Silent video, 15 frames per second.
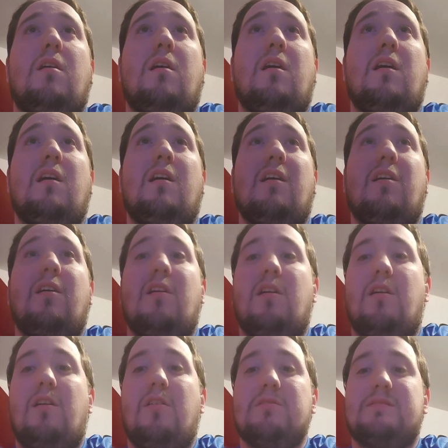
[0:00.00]

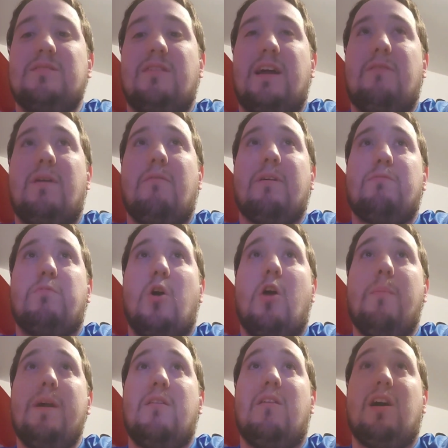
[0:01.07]
Oh, so they went with
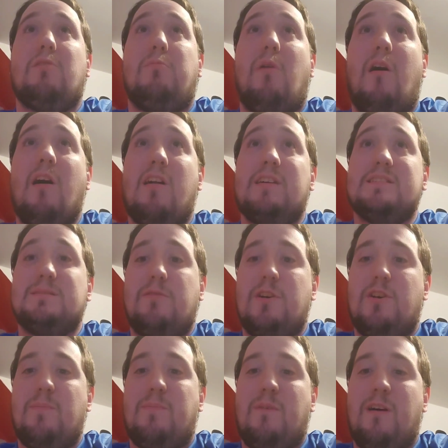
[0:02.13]
Romeo Okwara's
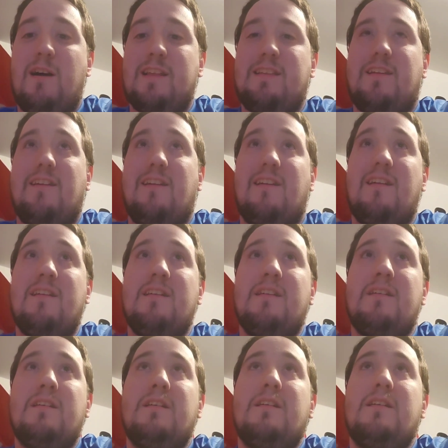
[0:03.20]
little brother.
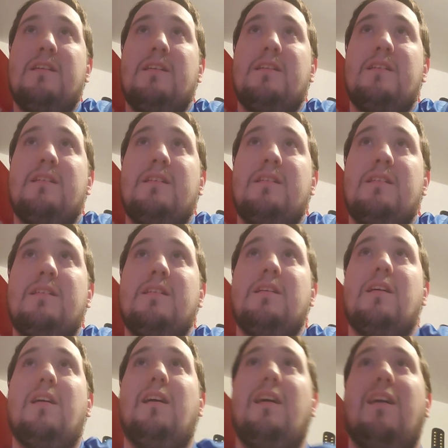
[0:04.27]
Family
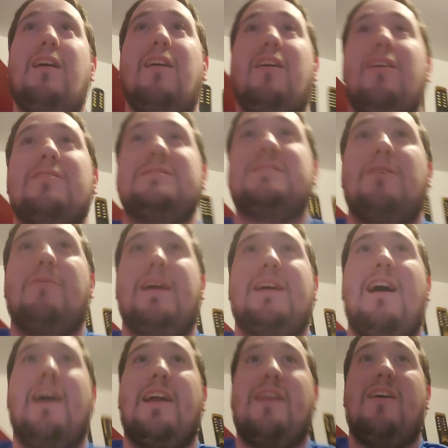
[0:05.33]
reunion. Oh, so we
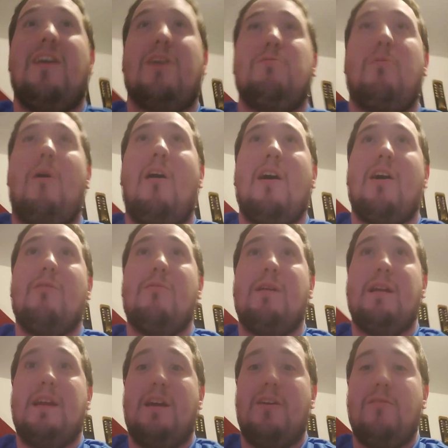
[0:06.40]
got an Okwara
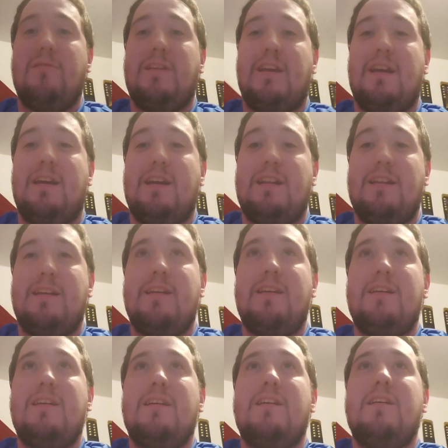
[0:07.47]
reunion.
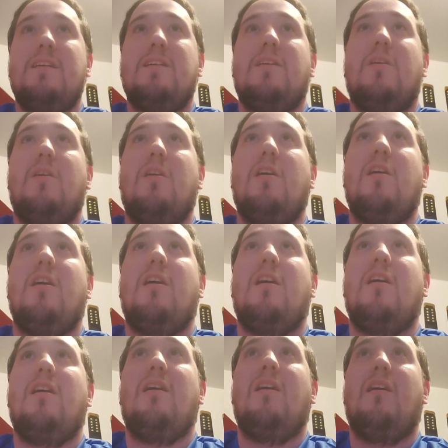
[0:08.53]

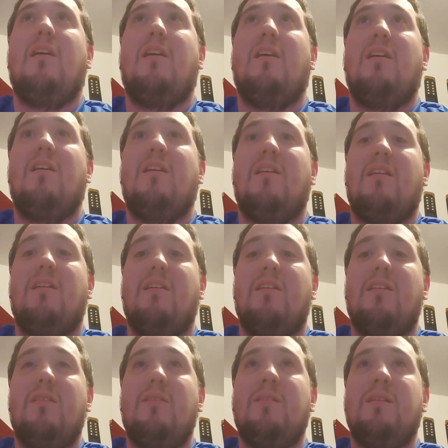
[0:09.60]

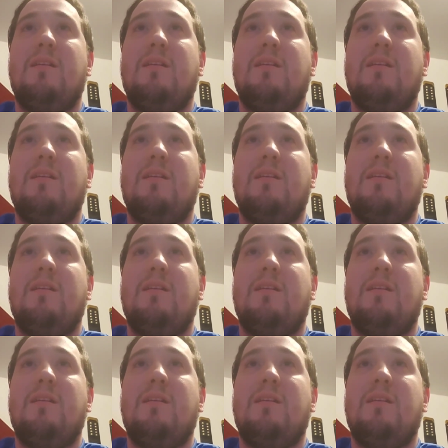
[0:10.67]
So